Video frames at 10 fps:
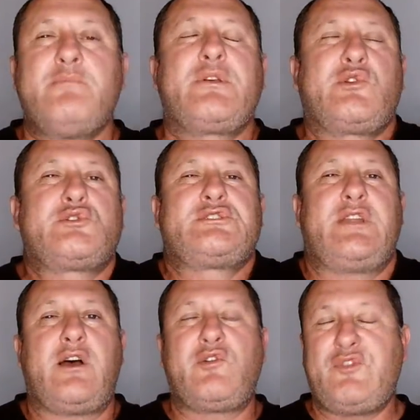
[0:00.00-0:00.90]
because
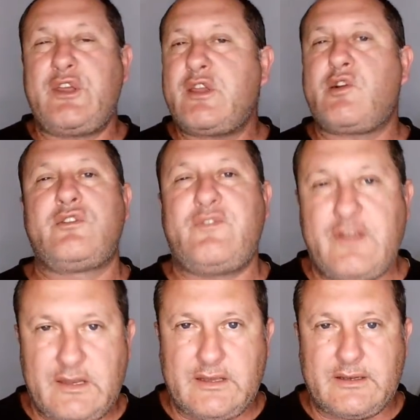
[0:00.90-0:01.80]
now very
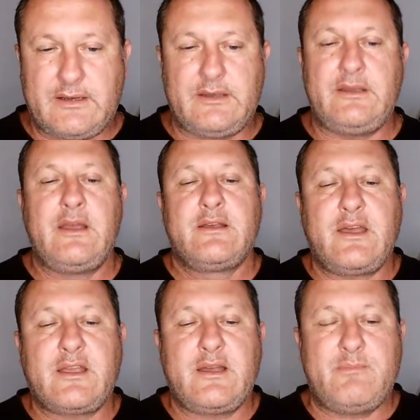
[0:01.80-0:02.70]
conveniently they
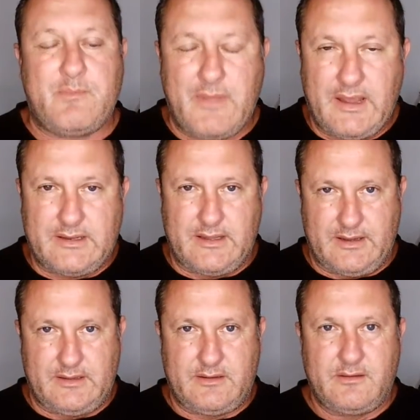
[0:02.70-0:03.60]
can
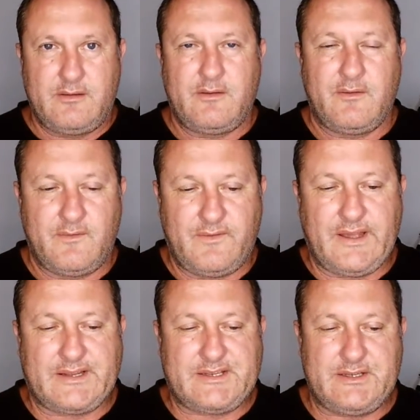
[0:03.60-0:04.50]
mandate
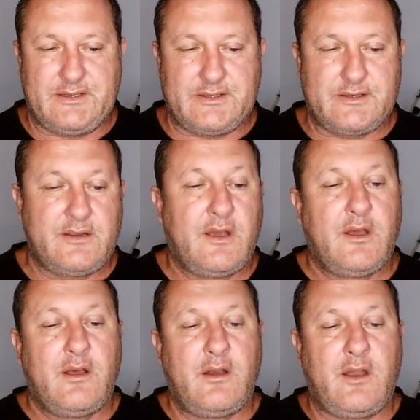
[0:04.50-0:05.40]
vaccines.
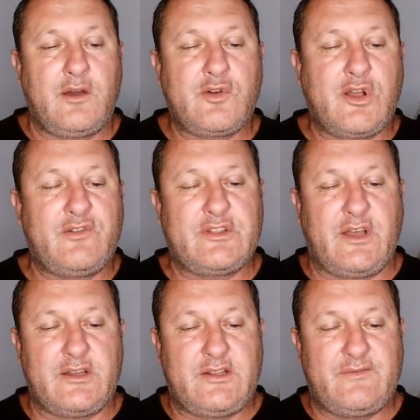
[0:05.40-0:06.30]
Low
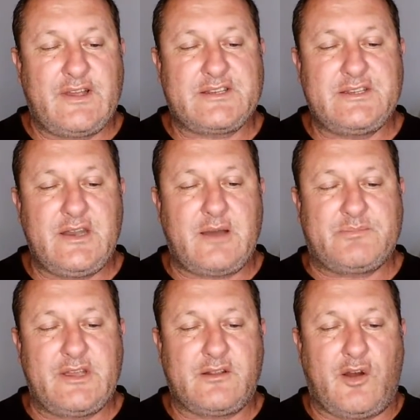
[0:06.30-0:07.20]
COVID-19 vaccine
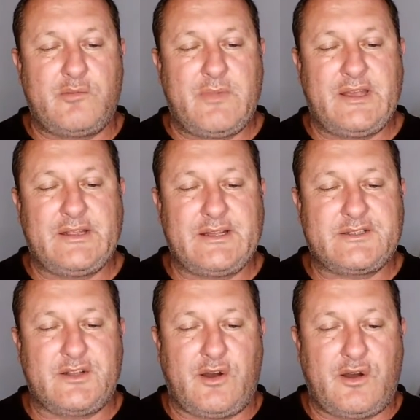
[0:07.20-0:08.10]
uptake are mandates
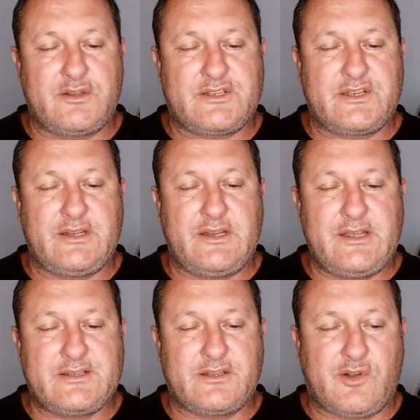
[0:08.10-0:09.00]
the answer, and
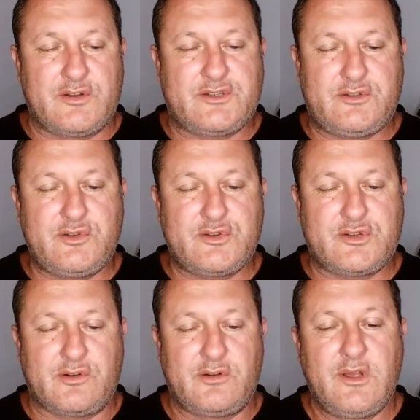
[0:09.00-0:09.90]
is it
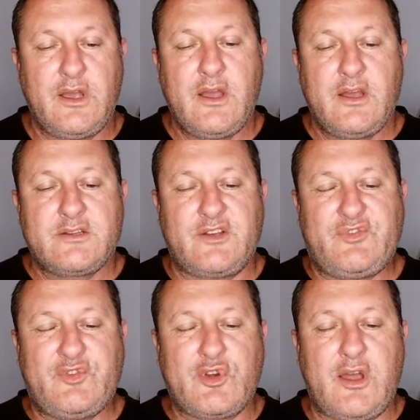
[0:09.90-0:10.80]
constitutional?
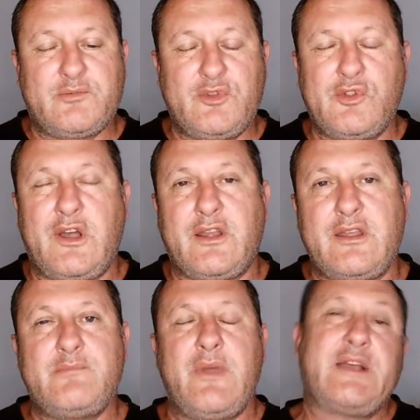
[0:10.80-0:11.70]
Safura Abdul
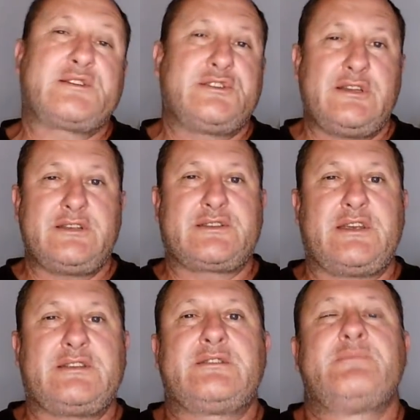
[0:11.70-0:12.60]
Karim actually
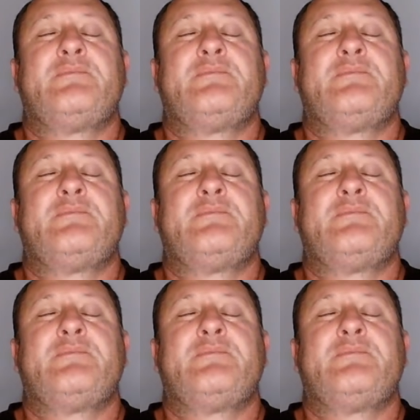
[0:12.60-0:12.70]
says